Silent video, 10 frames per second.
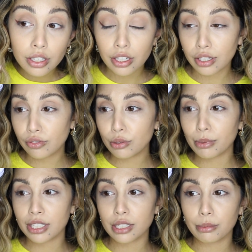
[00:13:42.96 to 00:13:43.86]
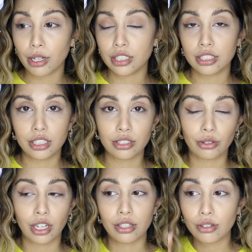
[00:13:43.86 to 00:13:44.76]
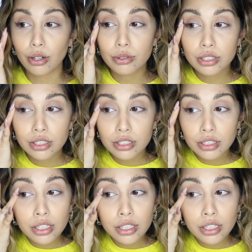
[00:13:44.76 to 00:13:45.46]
And if you mess up, honestly, it's okay. You can always just